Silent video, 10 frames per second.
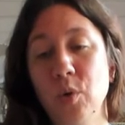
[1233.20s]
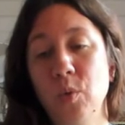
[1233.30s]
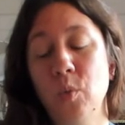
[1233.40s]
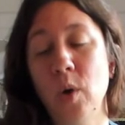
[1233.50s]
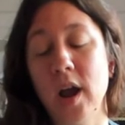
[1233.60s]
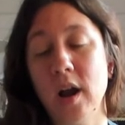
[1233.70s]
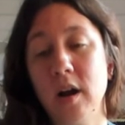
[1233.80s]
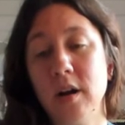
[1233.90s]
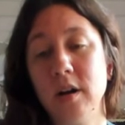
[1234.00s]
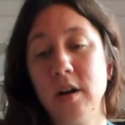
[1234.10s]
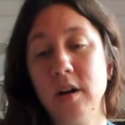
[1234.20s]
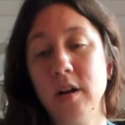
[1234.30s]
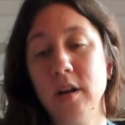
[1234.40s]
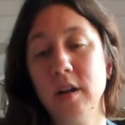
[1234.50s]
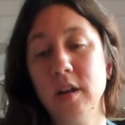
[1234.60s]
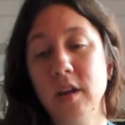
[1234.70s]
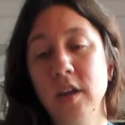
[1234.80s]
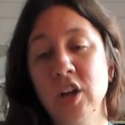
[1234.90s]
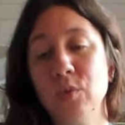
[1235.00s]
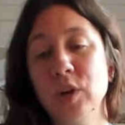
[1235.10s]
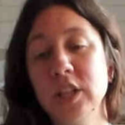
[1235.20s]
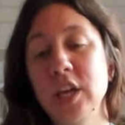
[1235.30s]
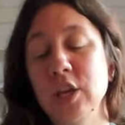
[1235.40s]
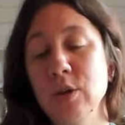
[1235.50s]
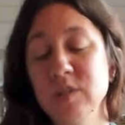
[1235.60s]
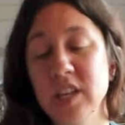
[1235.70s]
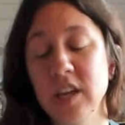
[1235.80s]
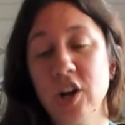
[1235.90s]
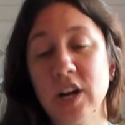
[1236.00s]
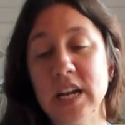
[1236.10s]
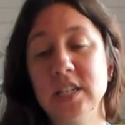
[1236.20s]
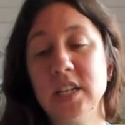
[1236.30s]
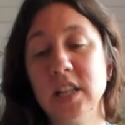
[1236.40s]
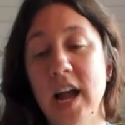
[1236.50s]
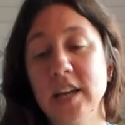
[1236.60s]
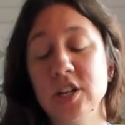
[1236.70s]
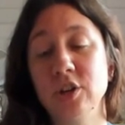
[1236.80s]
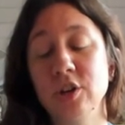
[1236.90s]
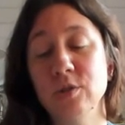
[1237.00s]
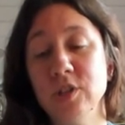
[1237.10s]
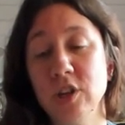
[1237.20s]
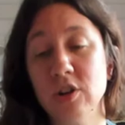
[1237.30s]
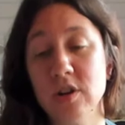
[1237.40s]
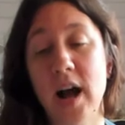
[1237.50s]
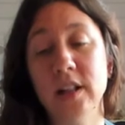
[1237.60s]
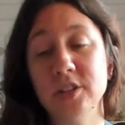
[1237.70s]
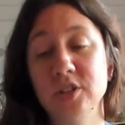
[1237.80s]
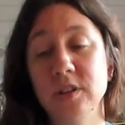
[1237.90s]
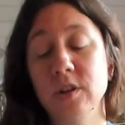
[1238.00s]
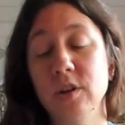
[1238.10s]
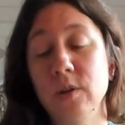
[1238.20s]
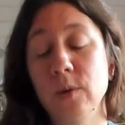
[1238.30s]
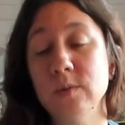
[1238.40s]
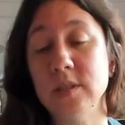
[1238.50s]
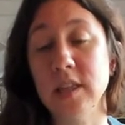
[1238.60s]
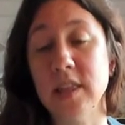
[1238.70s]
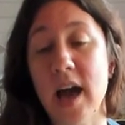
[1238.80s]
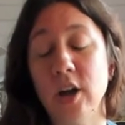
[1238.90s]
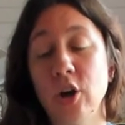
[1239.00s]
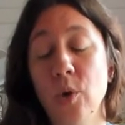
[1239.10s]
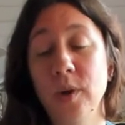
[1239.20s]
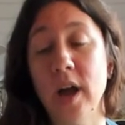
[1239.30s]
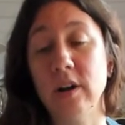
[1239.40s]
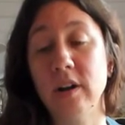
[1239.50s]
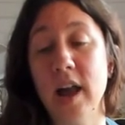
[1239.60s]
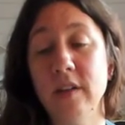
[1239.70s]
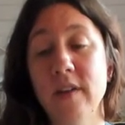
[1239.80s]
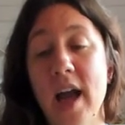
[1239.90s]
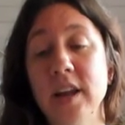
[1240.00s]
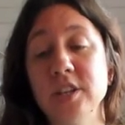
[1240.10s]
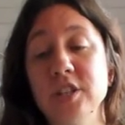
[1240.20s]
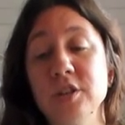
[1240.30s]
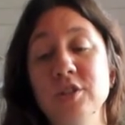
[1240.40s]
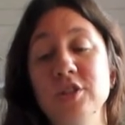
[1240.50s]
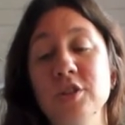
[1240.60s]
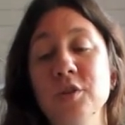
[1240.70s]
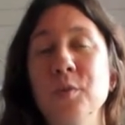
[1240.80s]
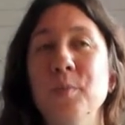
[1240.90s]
where you're really using your intellect and you're using your knowledge and you're using that go-getter kind of attitude to